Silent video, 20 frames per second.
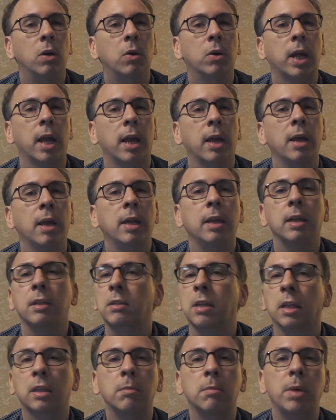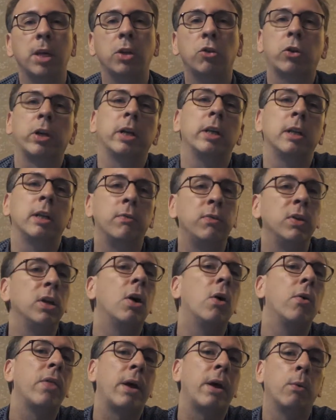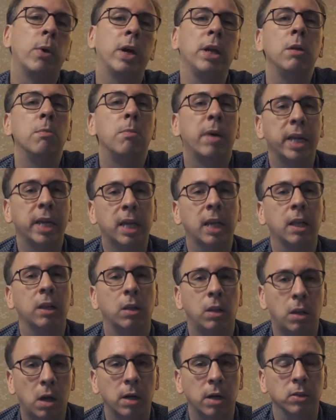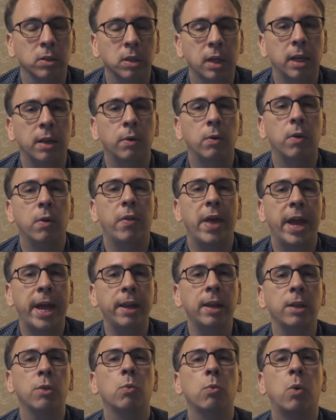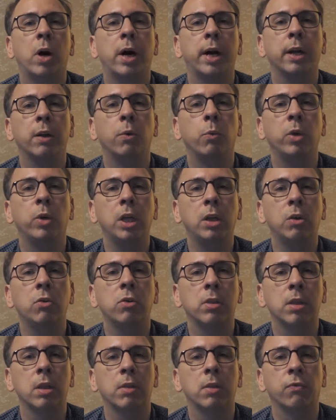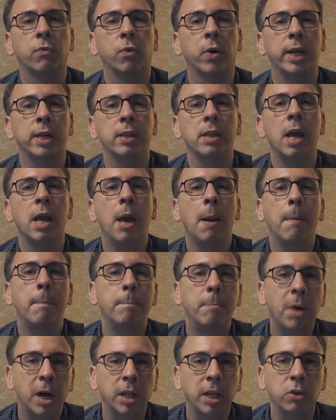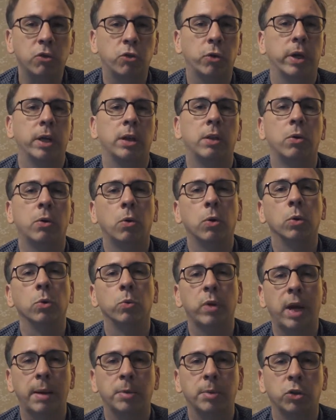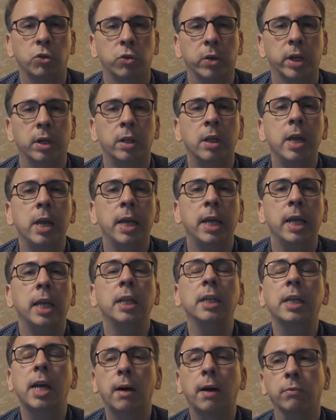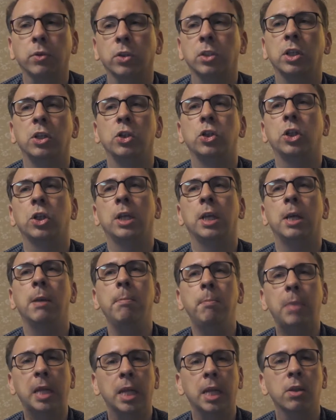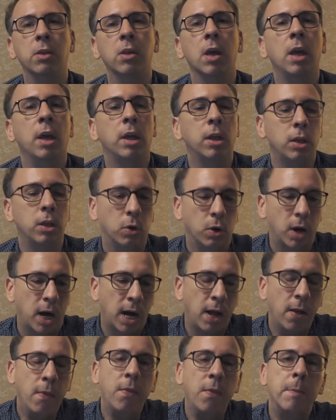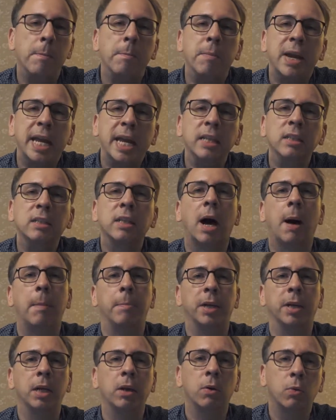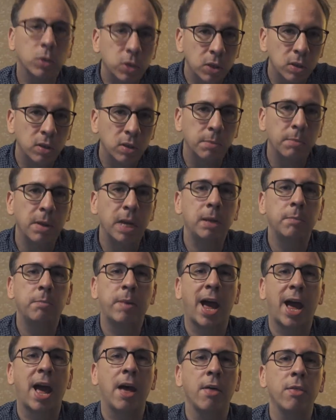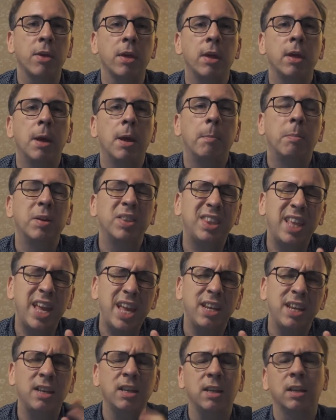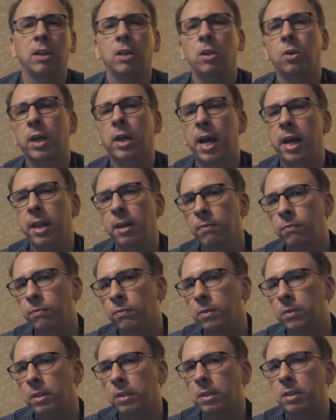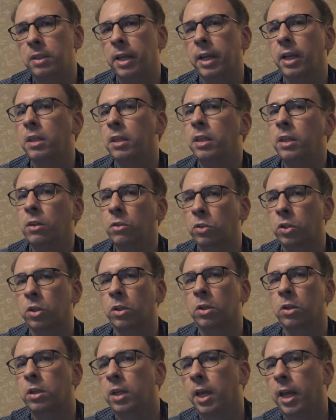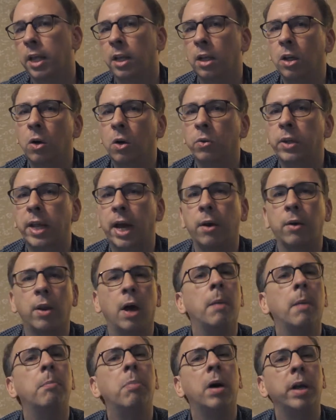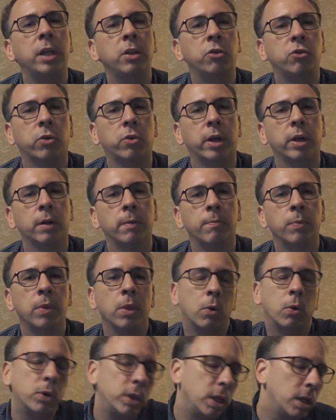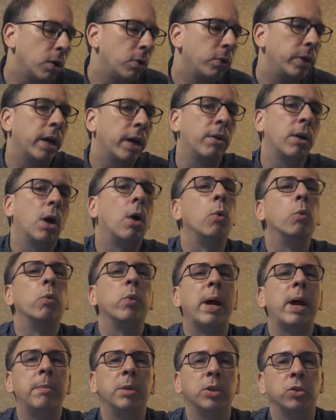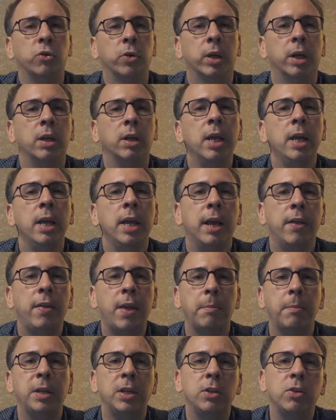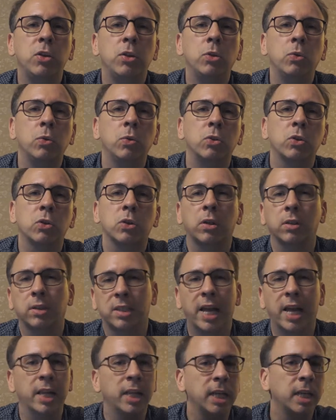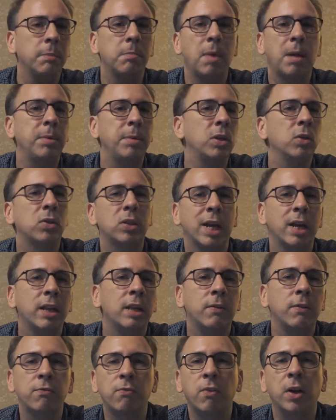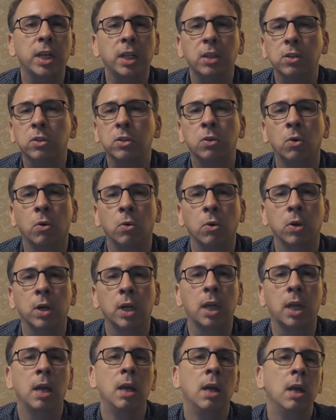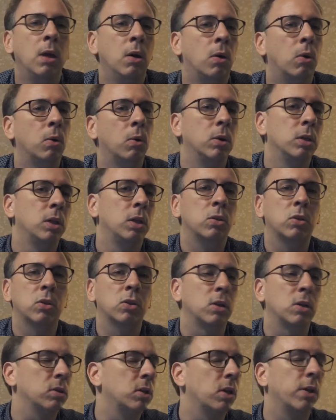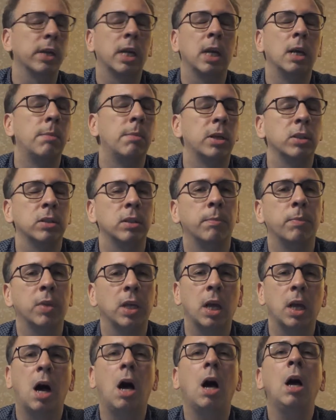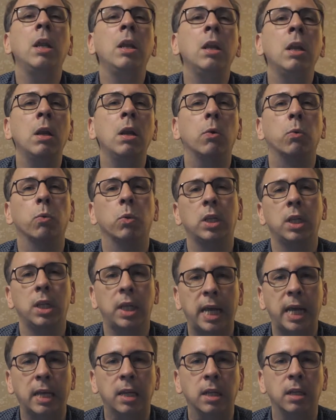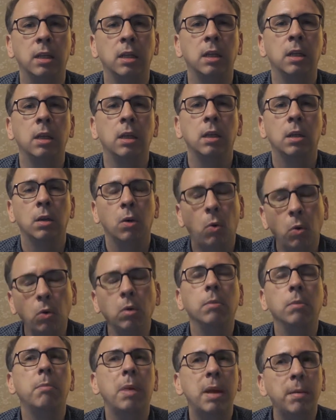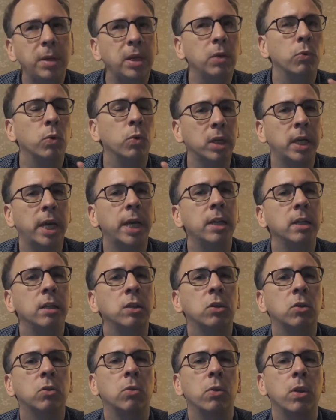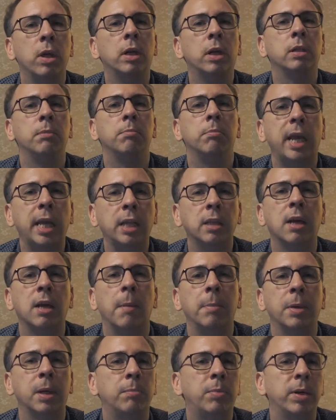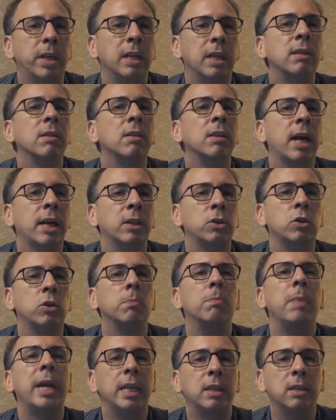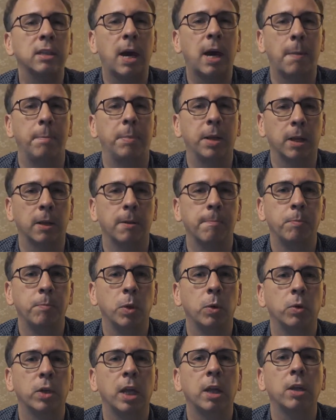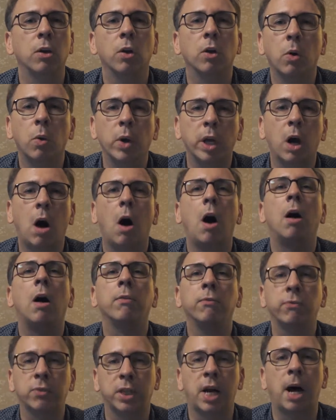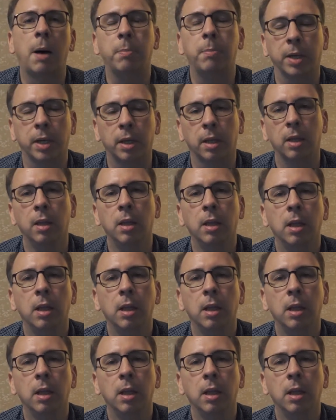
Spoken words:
Okay, it's not the main trail. If you go that way, you might get lost. And that is why we use this phrase, bunny trail or rabbit trail. In conversation, it means you're on the main topic, which is the main path, but then you kind of take a little turn and go down a bunny trail, or you go down a rabbit trail. And that means you start telling, maybe you tell a funny story, or you start talking about something unrelated, or maybe related to the main topic, but it's not your main topic. Okay, you're going off topic.